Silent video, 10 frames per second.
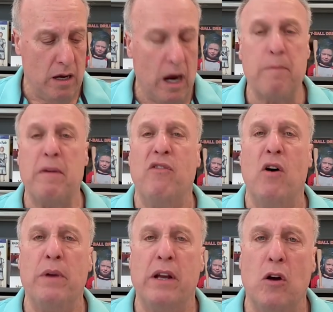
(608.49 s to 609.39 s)
All right.
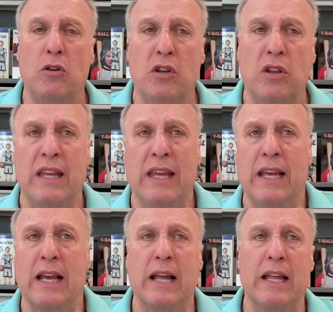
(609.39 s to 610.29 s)
Before we go to
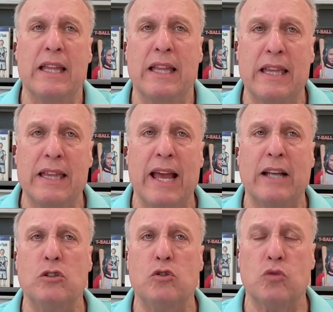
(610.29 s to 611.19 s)
the
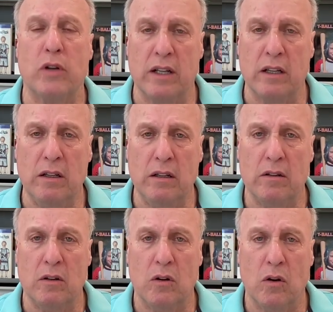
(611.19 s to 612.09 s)
next drill
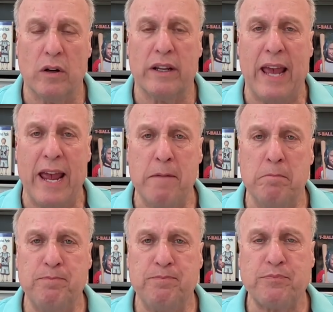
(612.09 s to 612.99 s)
or
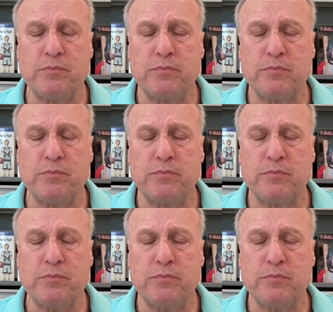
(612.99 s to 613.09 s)
game,